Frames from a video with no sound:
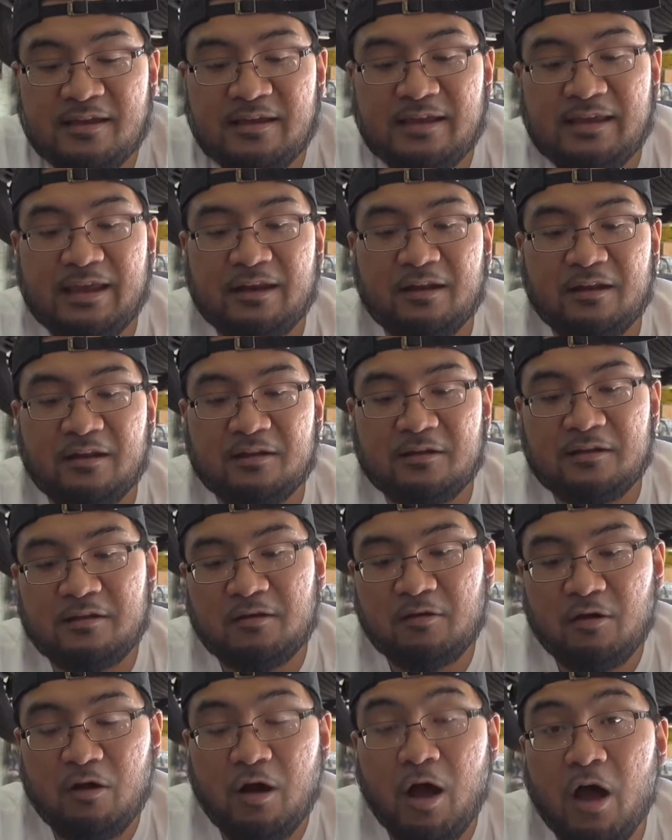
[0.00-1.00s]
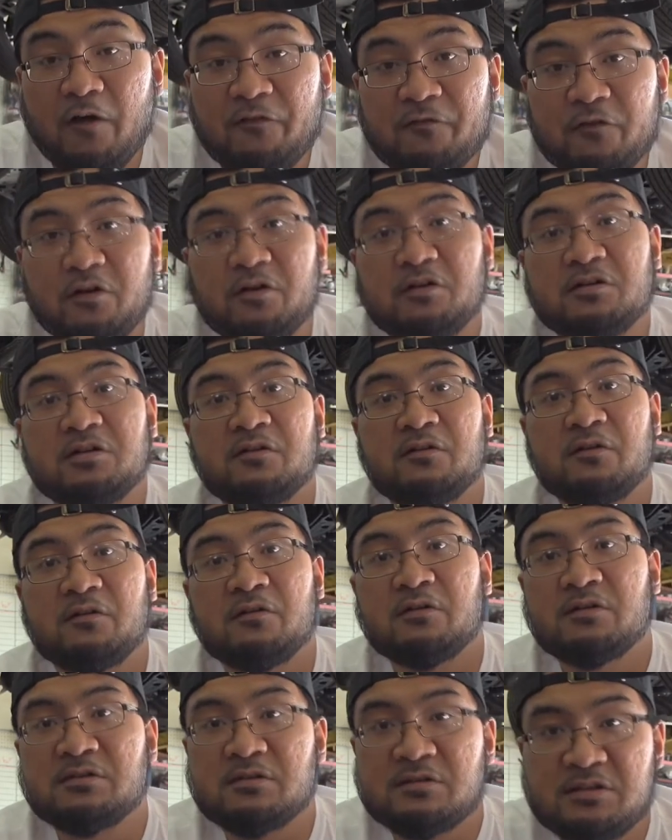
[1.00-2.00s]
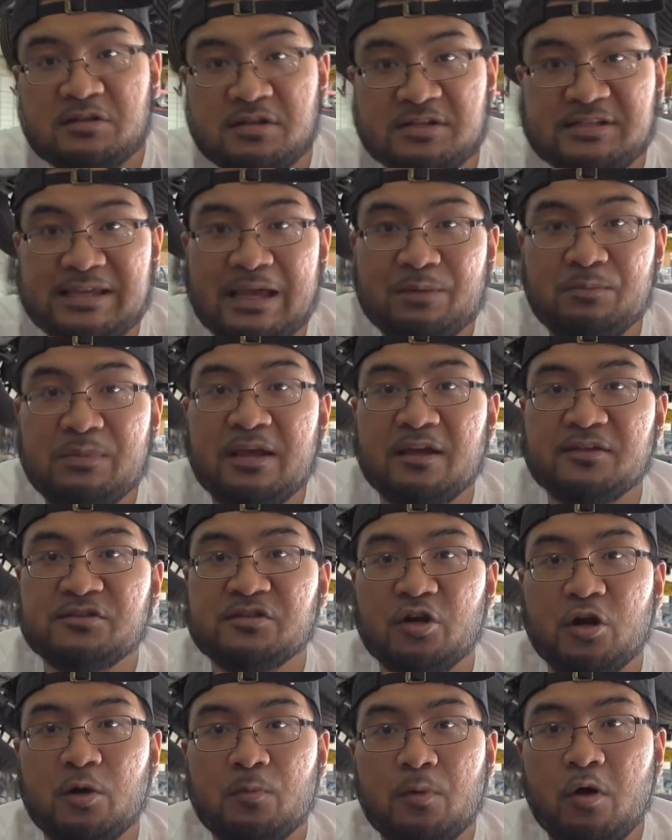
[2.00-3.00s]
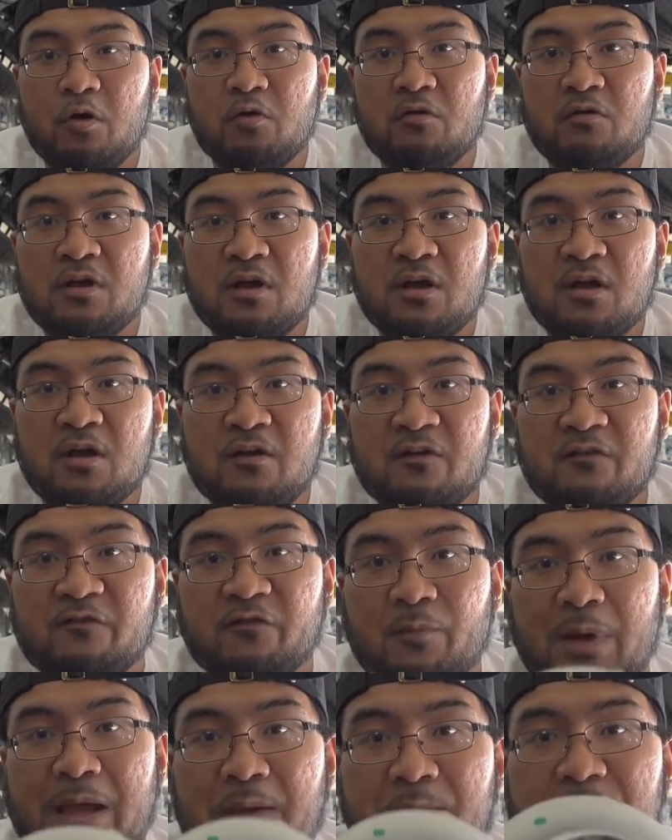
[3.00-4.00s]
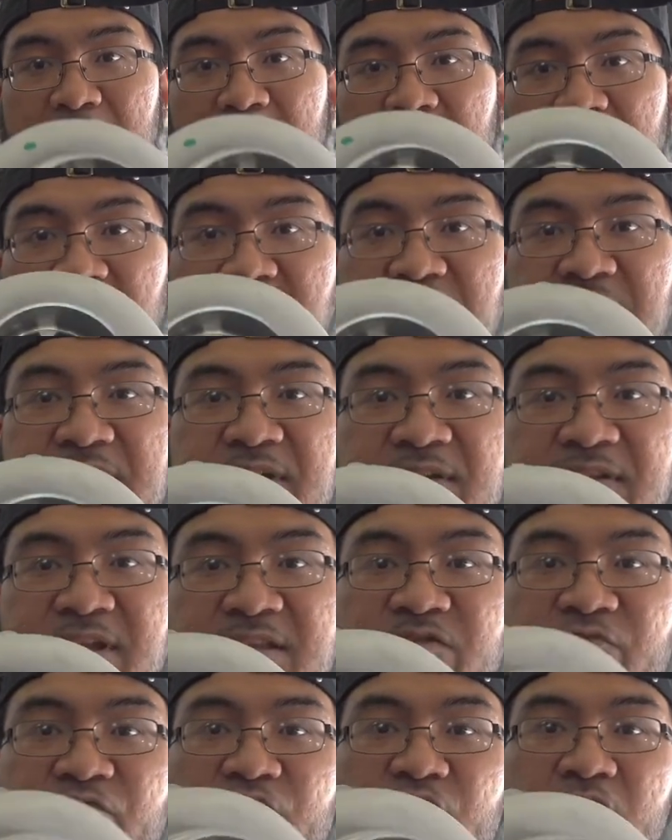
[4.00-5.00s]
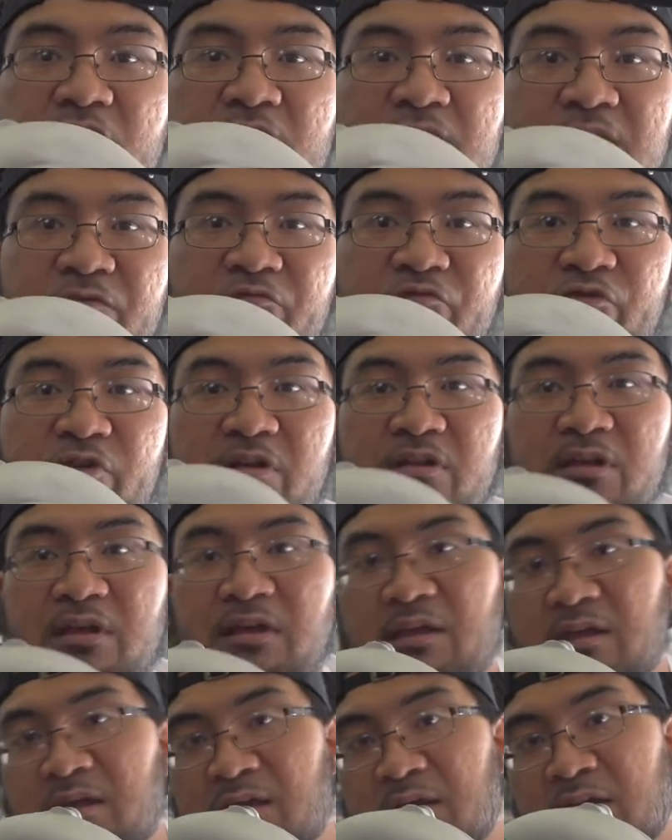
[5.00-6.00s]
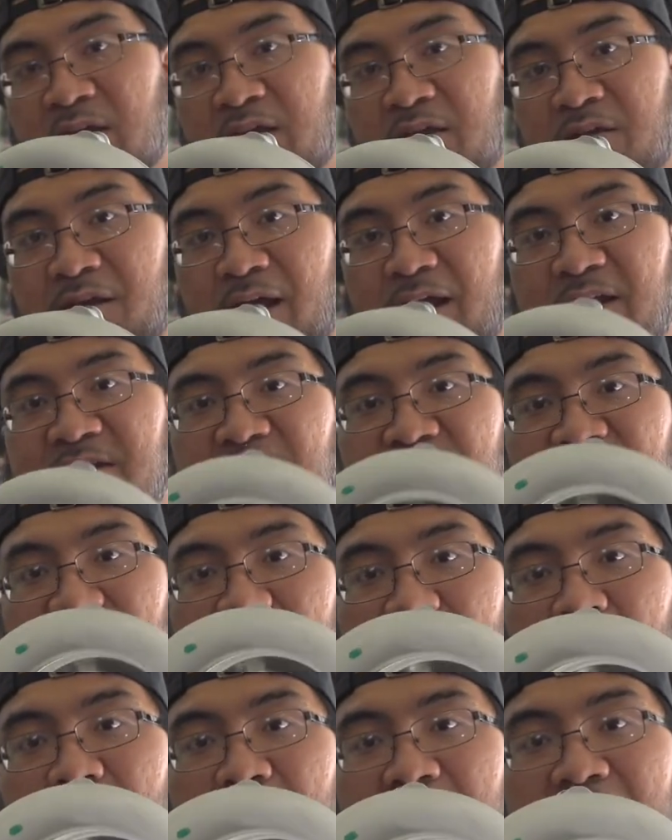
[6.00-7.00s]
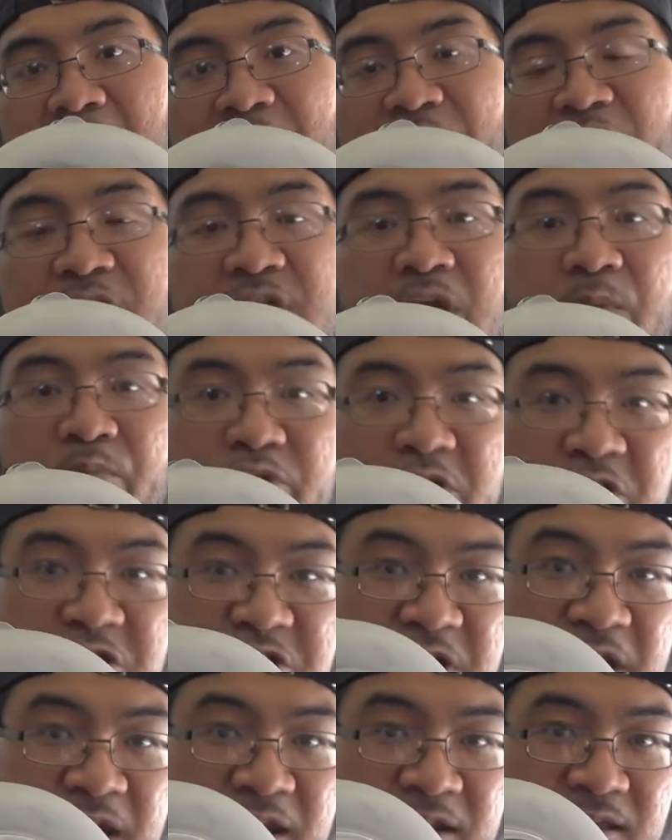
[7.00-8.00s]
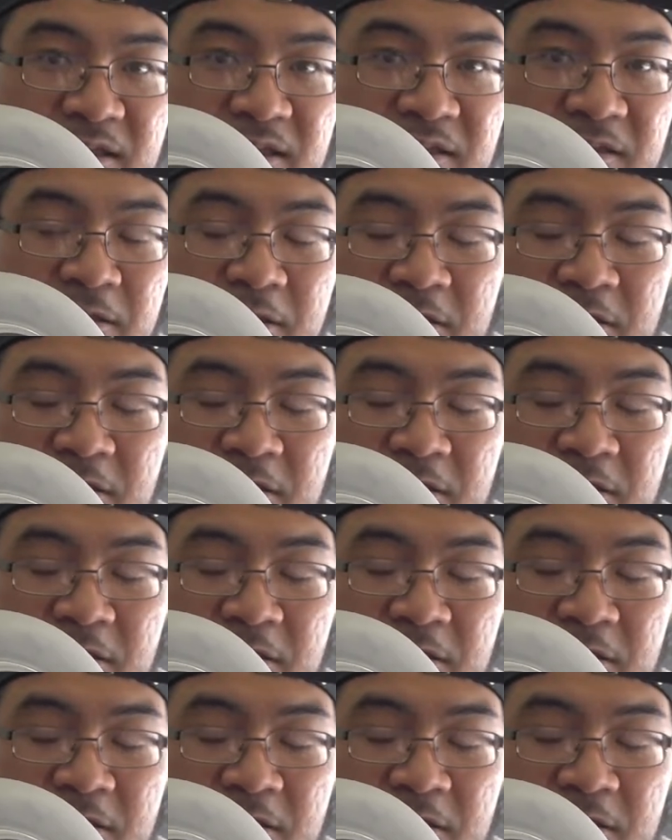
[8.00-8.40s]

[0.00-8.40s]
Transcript: and offer to send me a turbo for my build, that's really, really nice of them, and I really appreciate it.